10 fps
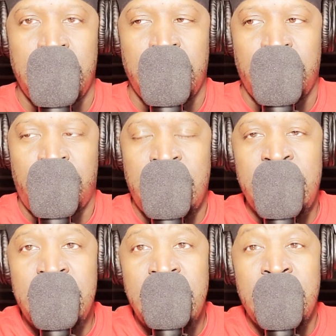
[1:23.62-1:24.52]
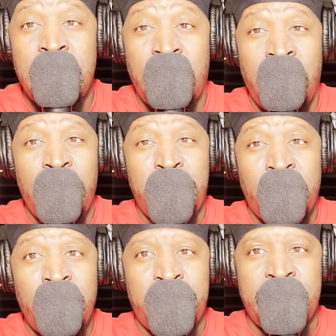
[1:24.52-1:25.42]
She did it on
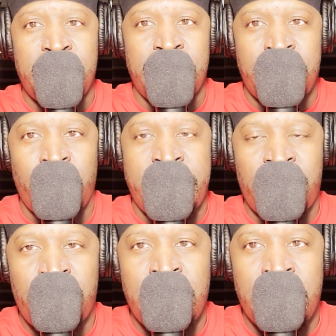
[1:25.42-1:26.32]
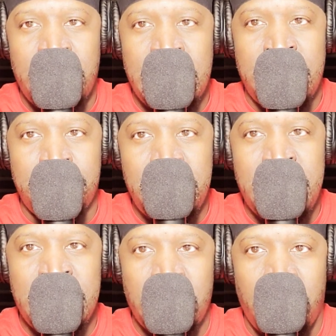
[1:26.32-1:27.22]
purpose so that she can get
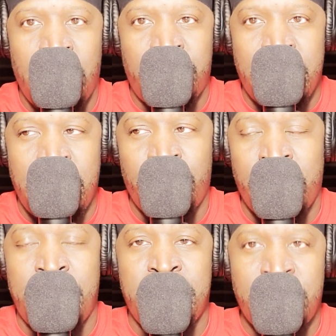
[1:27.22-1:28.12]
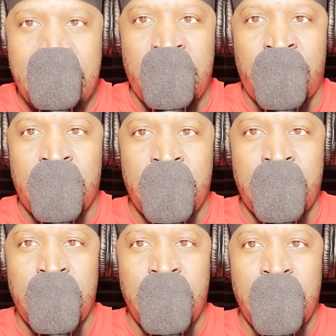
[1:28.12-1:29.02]
money off of her
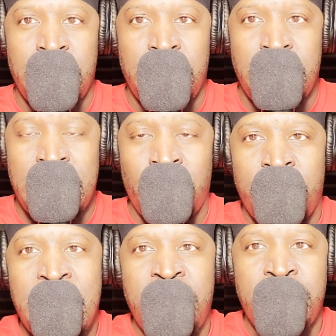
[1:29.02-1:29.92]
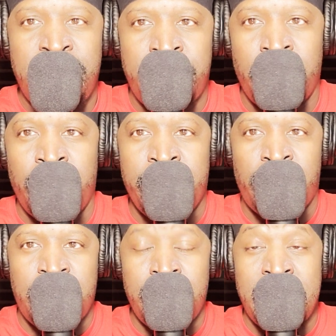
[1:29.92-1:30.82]
reputation and whatever influence
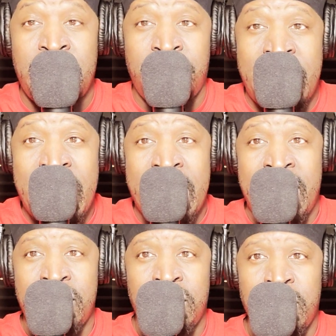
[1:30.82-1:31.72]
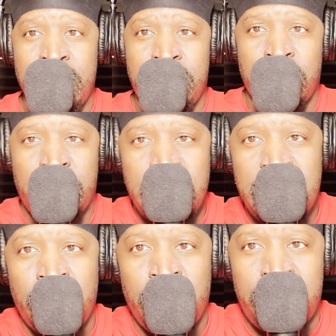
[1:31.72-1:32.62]
she may have had. So she
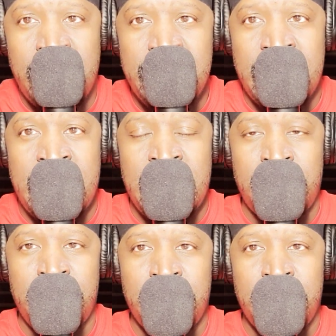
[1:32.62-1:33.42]
used her name,